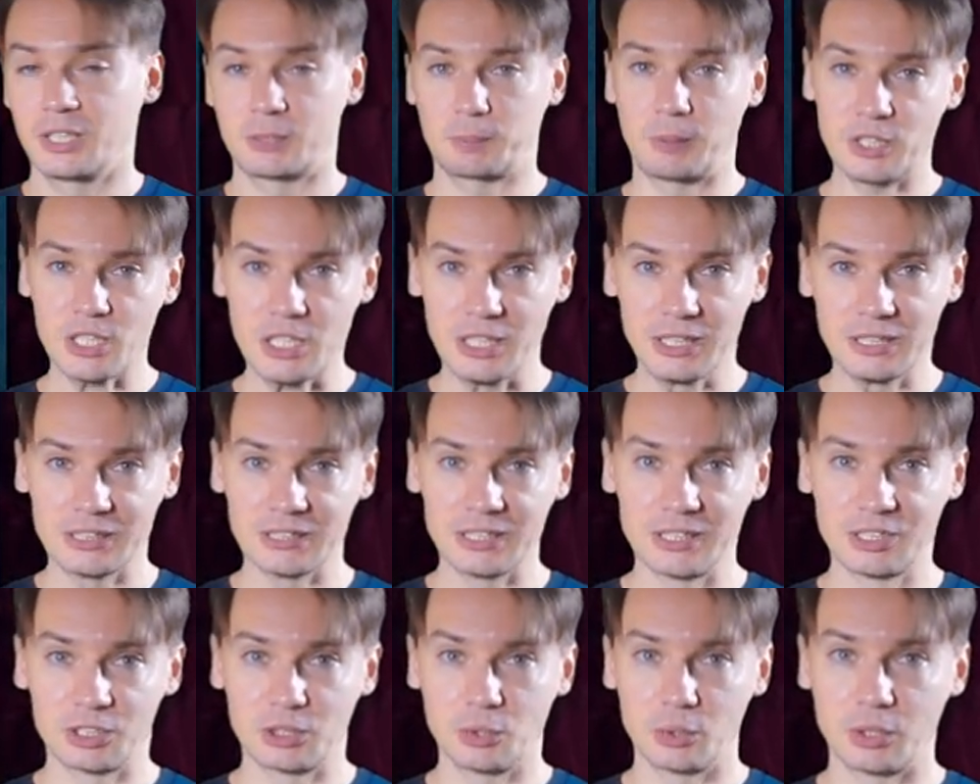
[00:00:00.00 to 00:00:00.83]
Especially
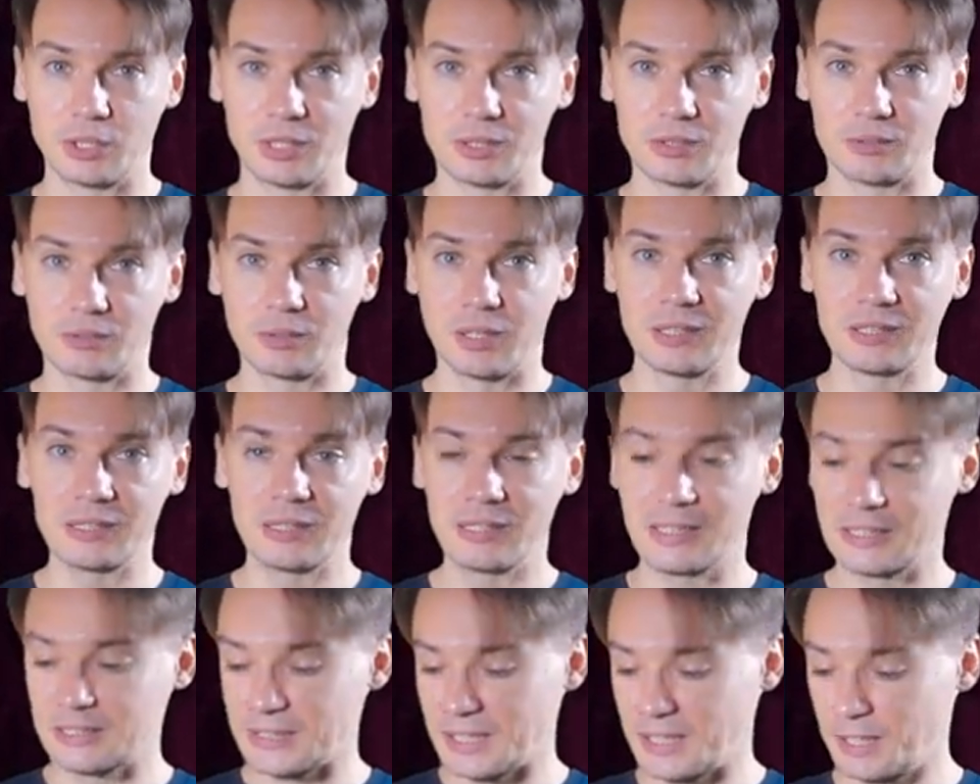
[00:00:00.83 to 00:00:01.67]
since you can
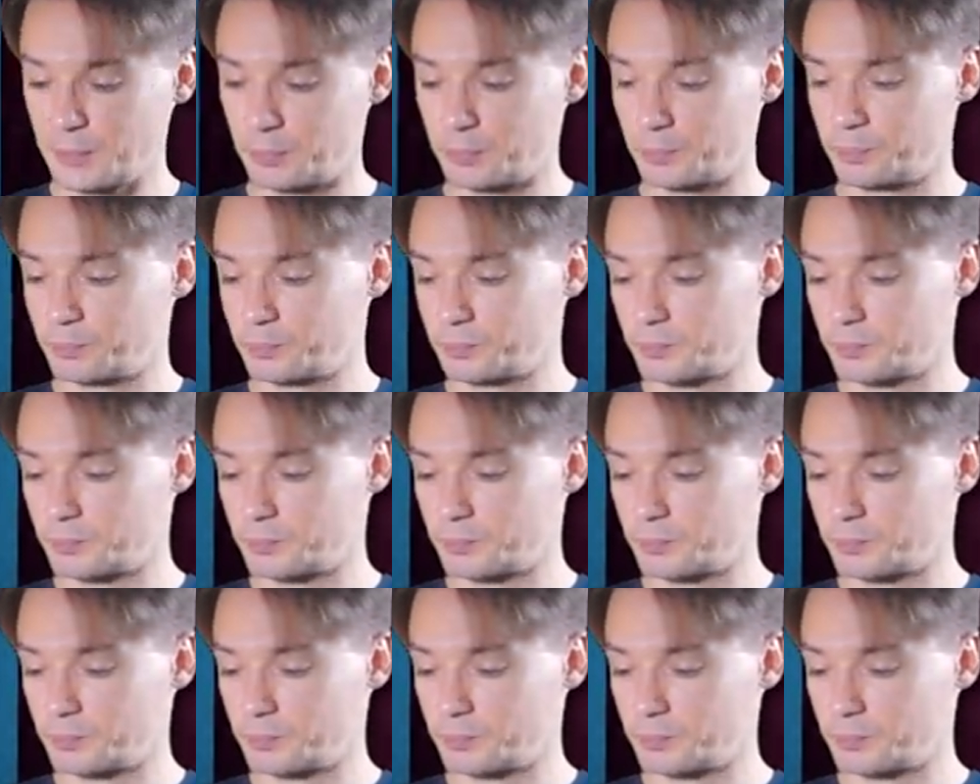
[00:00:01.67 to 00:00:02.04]
endlessly